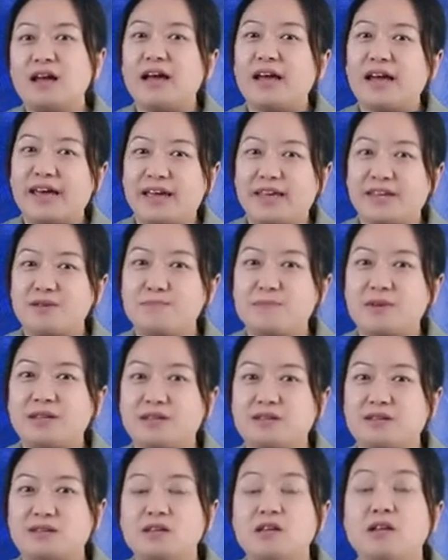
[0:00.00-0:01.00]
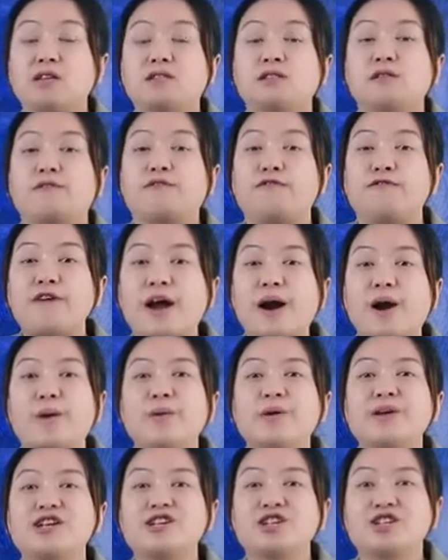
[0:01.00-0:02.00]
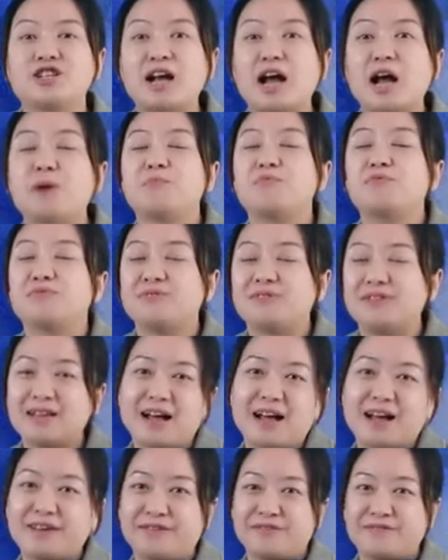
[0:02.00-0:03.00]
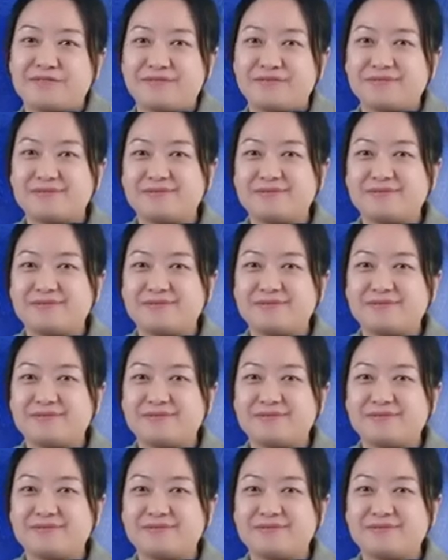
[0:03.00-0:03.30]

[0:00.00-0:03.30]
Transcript: it means the very sharp knife.